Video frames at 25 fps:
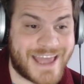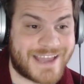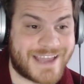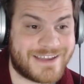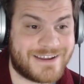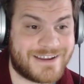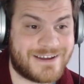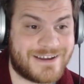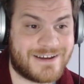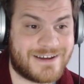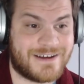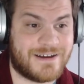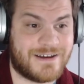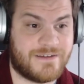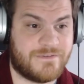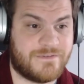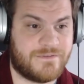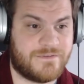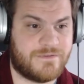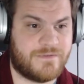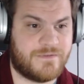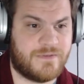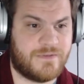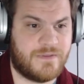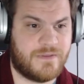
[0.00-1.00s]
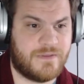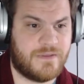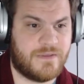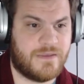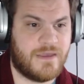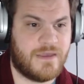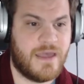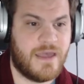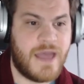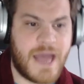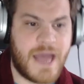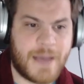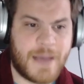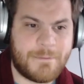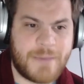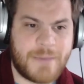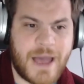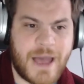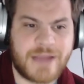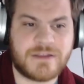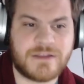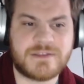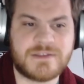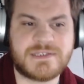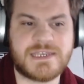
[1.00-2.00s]
half. A
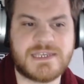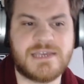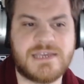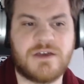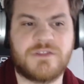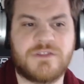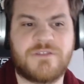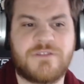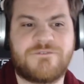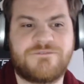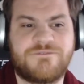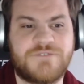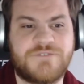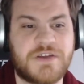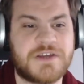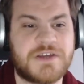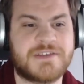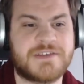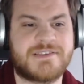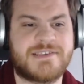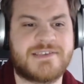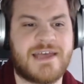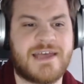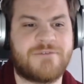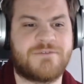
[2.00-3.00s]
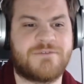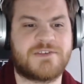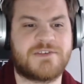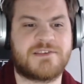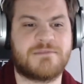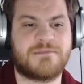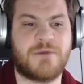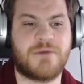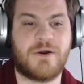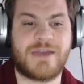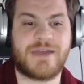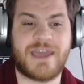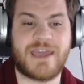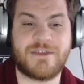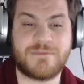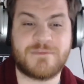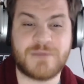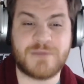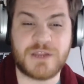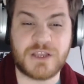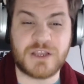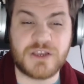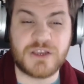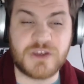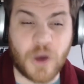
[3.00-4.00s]
penalty on the first set for Samoa gave them a
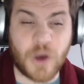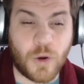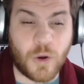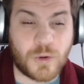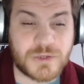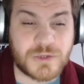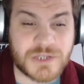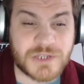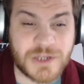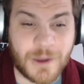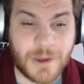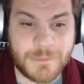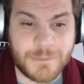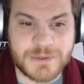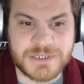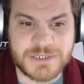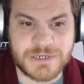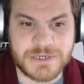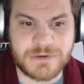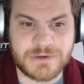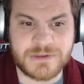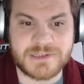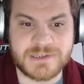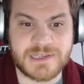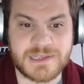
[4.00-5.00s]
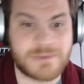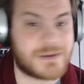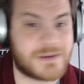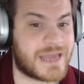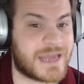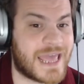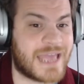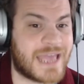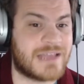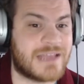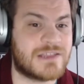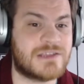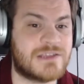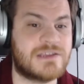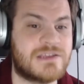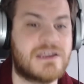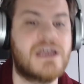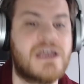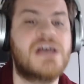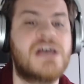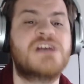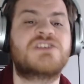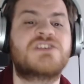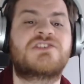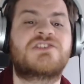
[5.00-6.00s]
golden opportunity, but England
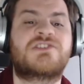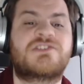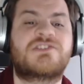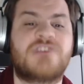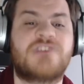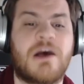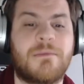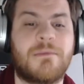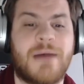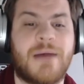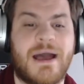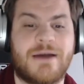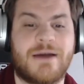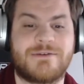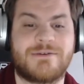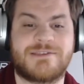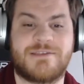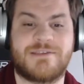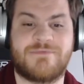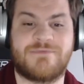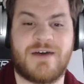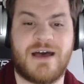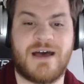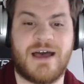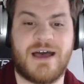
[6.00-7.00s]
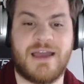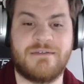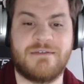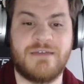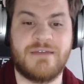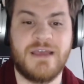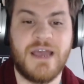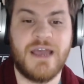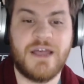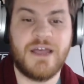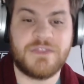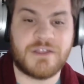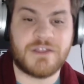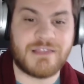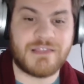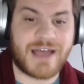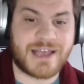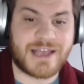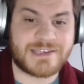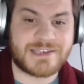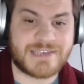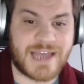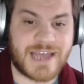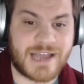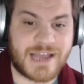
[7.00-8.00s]
somehow survived. The last
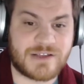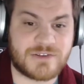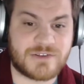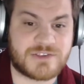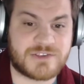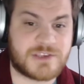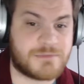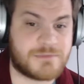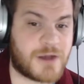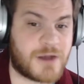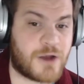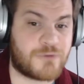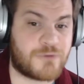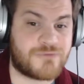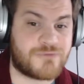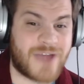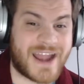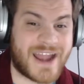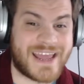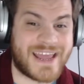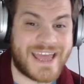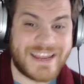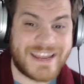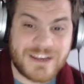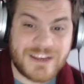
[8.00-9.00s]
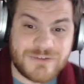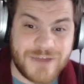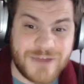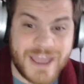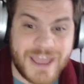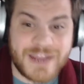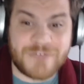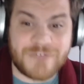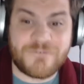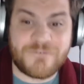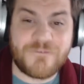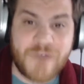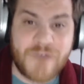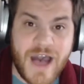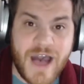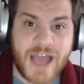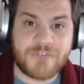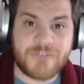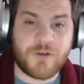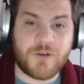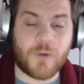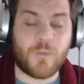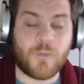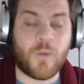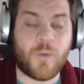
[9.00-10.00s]
tackle, Samoa ran it and created a
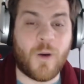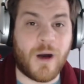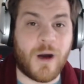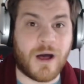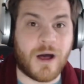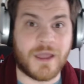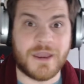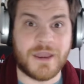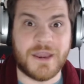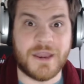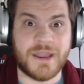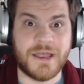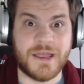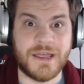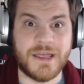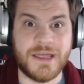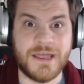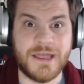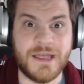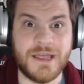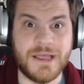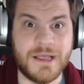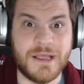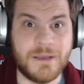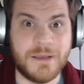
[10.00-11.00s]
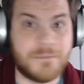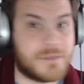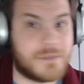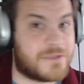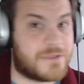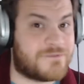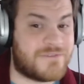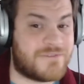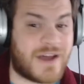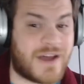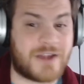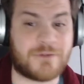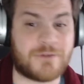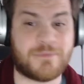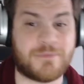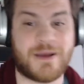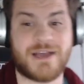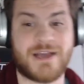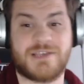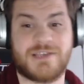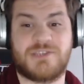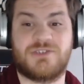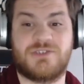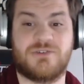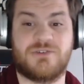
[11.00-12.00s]
5-on-1. The final pass
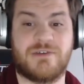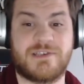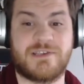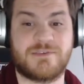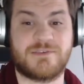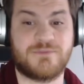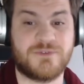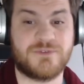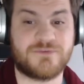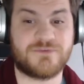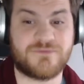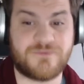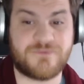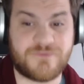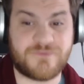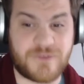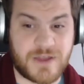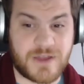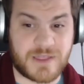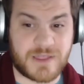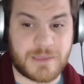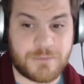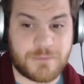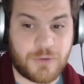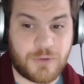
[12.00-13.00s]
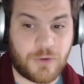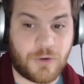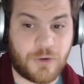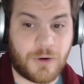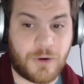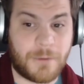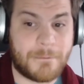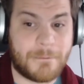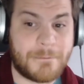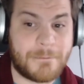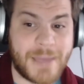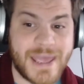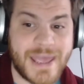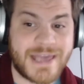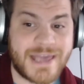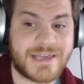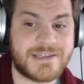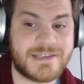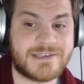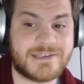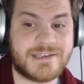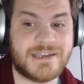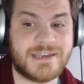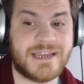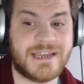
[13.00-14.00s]
choice was really poor,
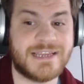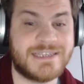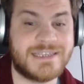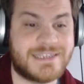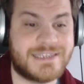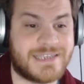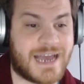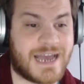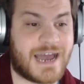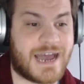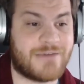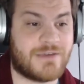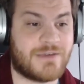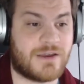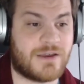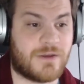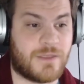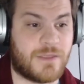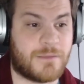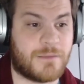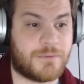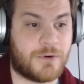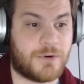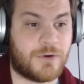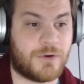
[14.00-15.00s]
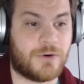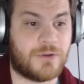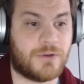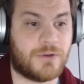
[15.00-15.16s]
Makinson diving on the ball.